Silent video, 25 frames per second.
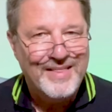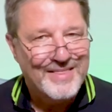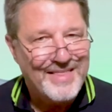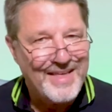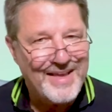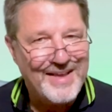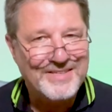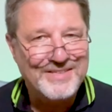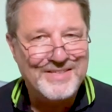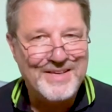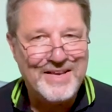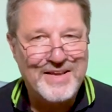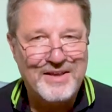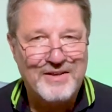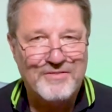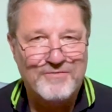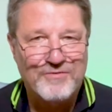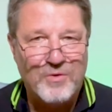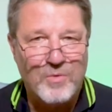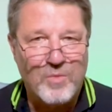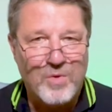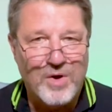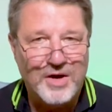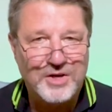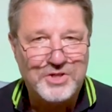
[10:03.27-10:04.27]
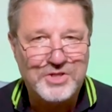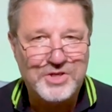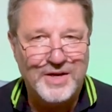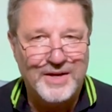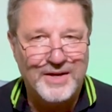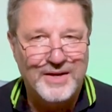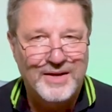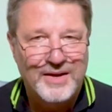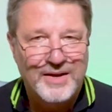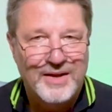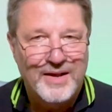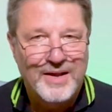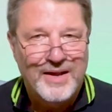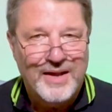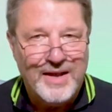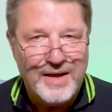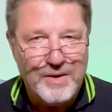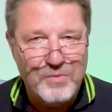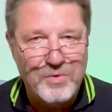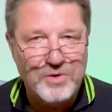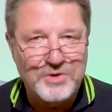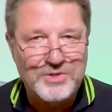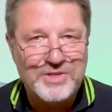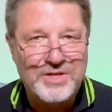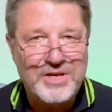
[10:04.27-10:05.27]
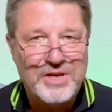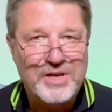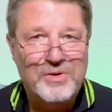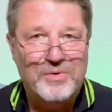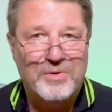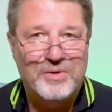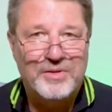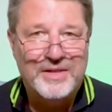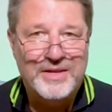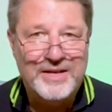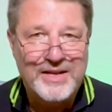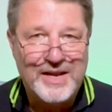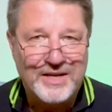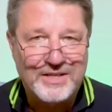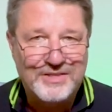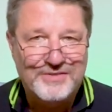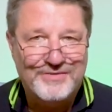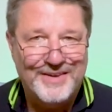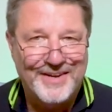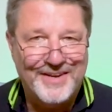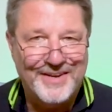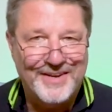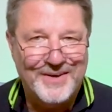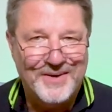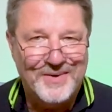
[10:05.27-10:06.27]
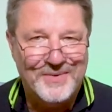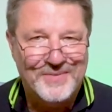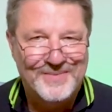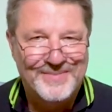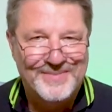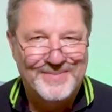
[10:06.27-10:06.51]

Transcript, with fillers: Thanks again for watching, and we'll see you on the next video.